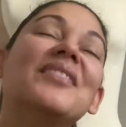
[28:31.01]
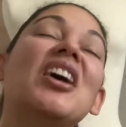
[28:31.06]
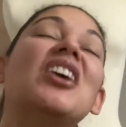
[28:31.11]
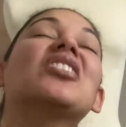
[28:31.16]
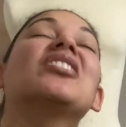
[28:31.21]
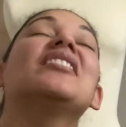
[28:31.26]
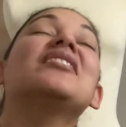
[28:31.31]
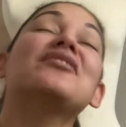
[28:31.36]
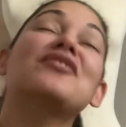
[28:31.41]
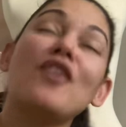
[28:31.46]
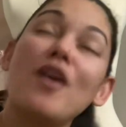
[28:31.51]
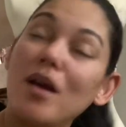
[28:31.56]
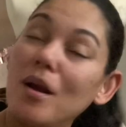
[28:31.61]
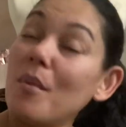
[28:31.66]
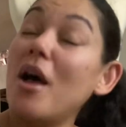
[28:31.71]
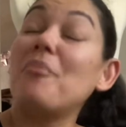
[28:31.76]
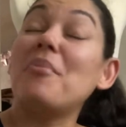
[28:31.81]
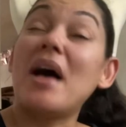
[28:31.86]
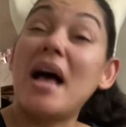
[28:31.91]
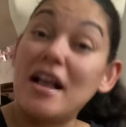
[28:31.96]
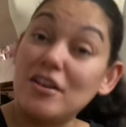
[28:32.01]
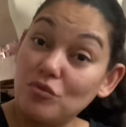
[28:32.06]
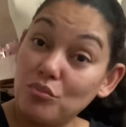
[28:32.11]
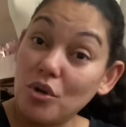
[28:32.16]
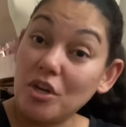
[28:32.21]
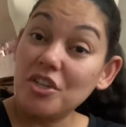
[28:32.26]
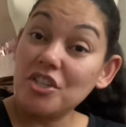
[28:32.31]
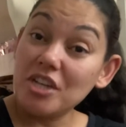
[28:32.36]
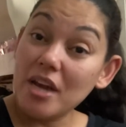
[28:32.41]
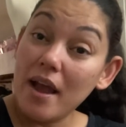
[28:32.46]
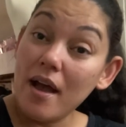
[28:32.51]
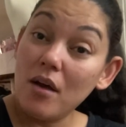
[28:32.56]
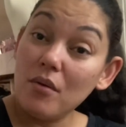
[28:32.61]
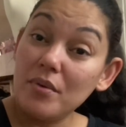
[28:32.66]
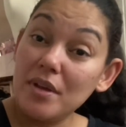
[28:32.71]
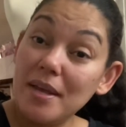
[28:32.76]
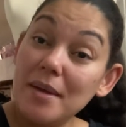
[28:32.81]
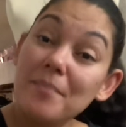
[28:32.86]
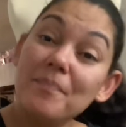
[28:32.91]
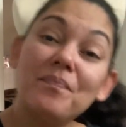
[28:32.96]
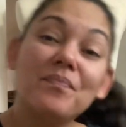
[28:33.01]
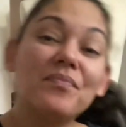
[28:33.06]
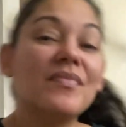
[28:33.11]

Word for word: Let's talk about Poshmark, shall we?